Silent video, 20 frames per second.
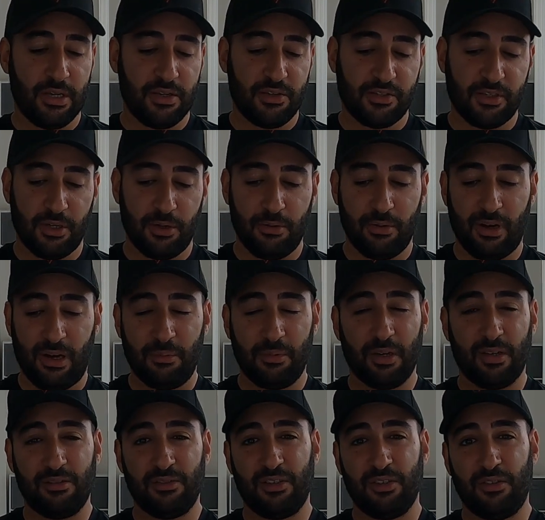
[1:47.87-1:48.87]
So I'm
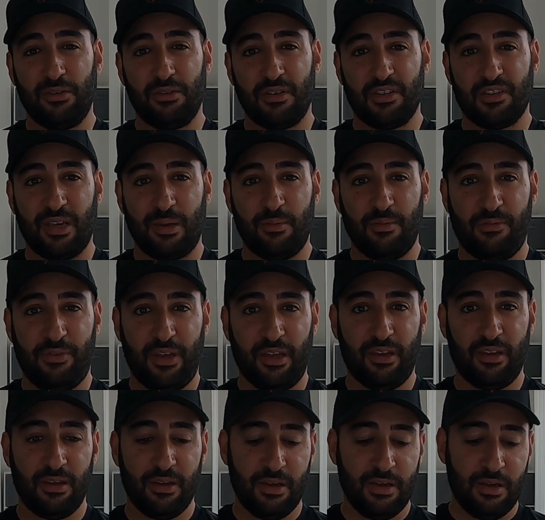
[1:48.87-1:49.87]
going to do the same
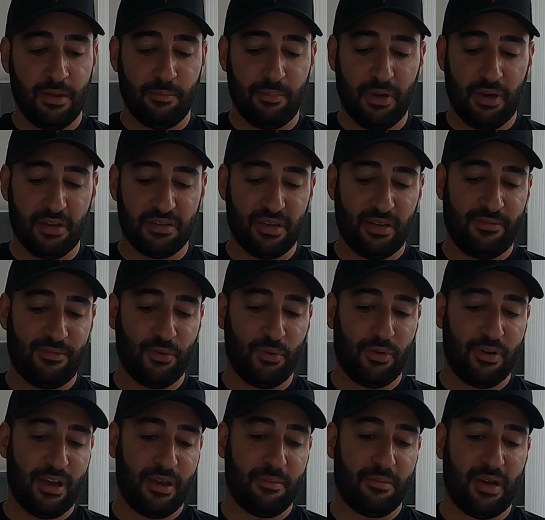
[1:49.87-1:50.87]
thing because I feel
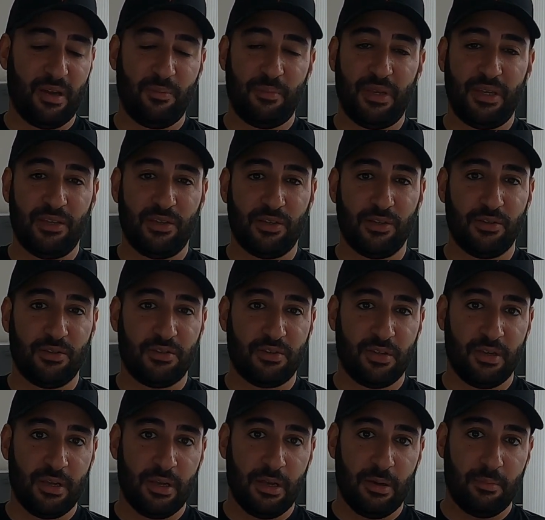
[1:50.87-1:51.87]
like my
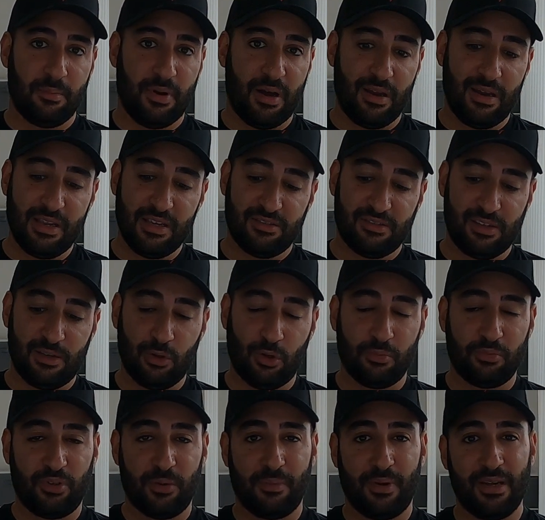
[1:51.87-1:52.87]
pictures, my listing
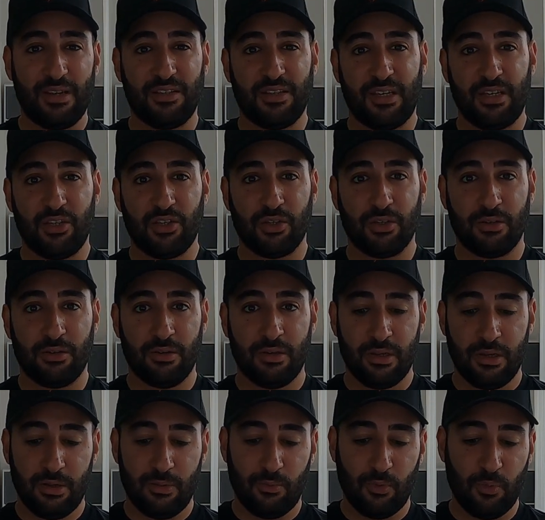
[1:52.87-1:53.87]
optimization
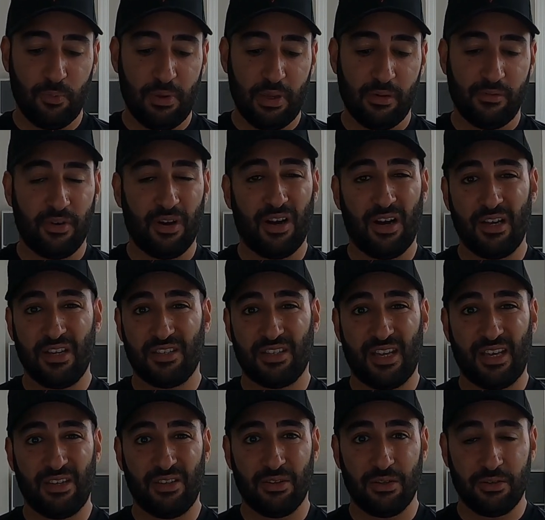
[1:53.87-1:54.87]
will be of a high
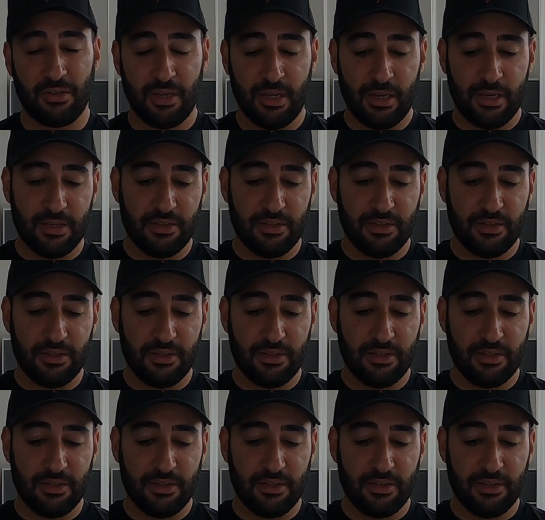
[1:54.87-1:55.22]
standard.